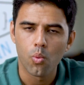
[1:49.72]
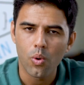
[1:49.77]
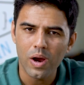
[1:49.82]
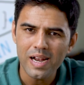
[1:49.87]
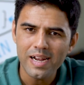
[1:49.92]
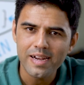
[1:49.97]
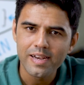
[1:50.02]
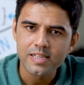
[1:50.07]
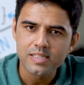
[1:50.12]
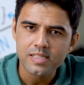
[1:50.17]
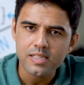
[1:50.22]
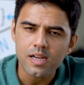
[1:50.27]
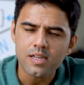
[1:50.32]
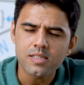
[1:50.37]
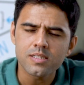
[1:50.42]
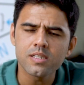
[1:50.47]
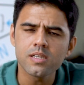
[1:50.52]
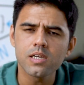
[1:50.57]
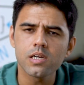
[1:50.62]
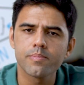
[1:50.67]
While
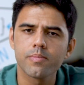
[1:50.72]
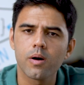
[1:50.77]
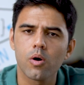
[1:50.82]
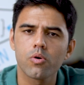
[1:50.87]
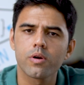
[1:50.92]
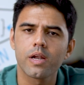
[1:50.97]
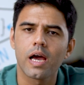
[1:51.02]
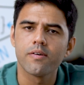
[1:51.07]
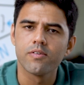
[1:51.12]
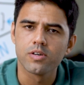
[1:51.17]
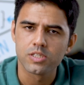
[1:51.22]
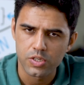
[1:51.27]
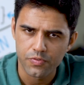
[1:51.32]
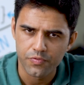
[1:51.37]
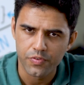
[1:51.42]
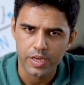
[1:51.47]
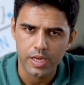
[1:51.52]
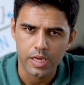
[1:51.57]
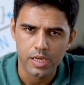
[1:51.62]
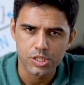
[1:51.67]
discussing about
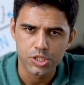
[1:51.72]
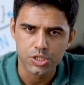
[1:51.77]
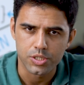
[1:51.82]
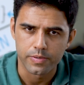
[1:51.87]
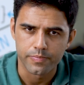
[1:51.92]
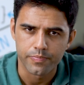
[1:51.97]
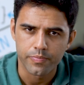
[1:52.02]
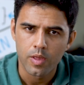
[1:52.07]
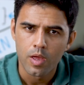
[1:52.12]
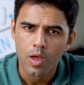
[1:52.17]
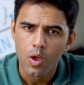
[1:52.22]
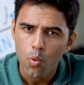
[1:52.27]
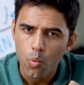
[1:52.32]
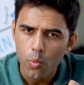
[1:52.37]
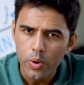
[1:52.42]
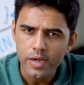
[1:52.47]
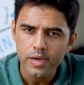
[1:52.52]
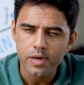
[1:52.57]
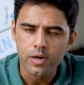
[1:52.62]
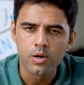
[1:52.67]
diversification,
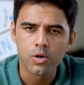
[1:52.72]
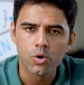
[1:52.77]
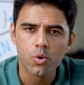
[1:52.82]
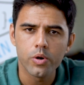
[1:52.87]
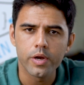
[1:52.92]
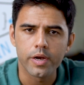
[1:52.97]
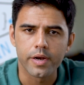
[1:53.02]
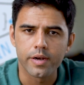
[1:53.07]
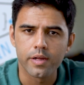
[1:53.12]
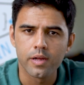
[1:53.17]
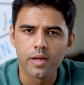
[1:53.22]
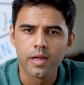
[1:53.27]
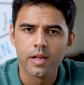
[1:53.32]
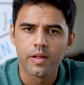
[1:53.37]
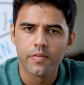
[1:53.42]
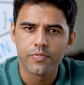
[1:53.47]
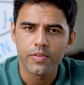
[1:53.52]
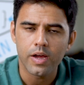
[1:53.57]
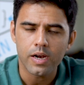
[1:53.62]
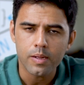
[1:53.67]
we
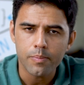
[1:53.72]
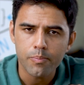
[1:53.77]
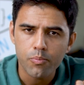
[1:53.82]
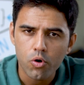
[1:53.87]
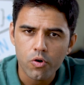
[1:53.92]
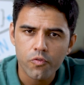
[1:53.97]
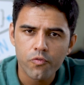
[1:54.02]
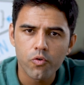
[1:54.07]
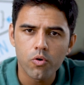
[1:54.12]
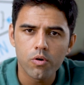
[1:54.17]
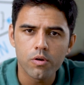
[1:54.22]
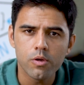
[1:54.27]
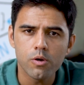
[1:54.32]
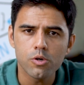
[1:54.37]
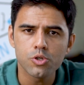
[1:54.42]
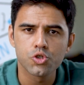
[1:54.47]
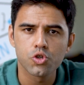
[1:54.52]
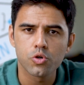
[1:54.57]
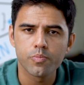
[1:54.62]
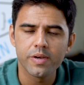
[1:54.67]
concluded that a portfolio
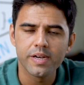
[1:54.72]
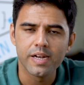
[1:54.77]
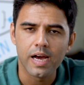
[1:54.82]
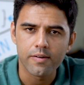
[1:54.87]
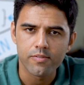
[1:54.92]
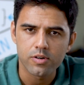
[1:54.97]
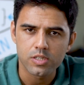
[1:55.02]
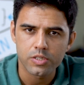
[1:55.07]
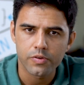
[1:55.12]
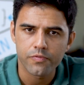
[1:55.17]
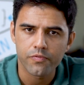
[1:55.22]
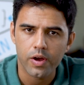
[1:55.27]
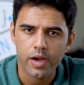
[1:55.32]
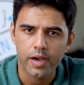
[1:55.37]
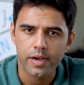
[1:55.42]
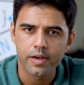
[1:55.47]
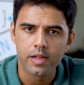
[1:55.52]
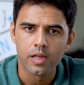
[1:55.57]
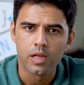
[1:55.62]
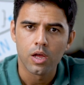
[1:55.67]
should be
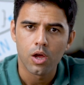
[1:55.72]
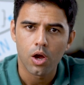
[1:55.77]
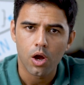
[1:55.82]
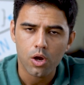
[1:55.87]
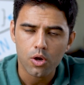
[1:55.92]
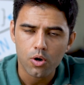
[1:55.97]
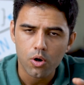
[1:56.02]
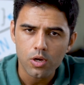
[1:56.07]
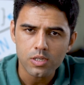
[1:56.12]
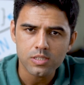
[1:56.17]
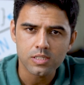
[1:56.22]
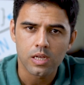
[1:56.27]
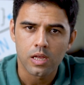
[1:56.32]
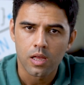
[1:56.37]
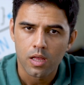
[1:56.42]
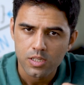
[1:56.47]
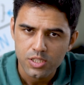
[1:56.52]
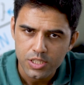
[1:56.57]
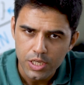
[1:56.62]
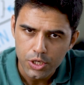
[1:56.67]
diversified
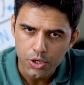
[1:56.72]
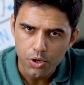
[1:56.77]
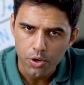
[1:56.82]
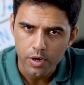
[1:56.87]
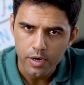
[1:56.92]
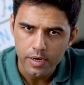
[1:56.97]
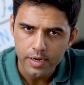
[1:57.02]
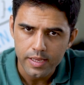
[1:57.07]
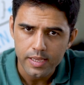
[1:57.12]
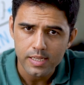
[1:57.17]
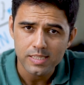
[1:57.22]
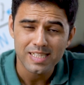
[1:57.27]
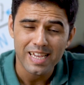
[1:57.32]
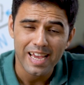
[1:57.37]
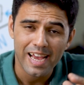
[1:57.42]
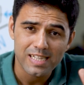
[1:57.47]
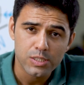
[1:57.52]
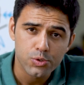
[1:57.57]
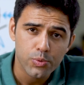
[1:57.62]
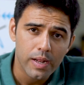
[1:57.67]
across securities
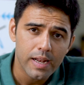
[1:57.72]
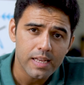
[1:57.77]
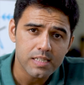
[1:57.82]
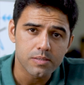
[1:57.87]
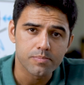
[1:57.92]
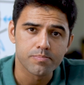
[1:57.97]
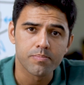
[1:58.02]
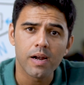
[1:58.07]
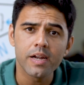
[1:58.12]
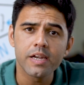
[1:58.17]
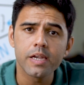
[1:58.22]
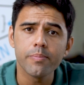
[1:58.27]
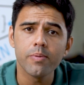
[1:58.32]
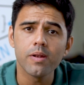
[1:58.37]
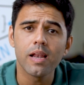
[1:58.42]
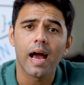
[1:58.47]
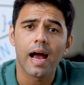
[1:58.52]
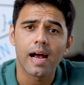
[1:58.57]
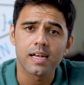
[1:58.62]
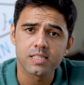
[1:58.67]
as well as
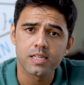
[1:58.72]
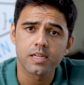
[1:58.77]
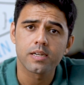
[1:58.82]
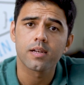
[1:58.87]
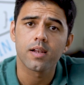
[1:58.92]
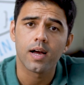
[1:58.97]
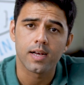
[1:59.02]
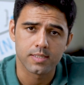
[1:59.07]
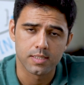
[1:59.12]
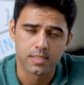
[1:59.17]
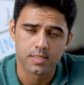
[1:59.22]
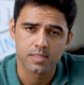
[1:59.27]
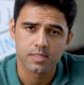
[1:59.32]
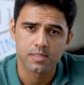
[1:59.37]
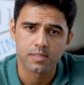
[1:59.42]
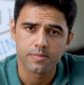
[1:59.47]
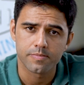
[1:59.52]
multiple asset classes.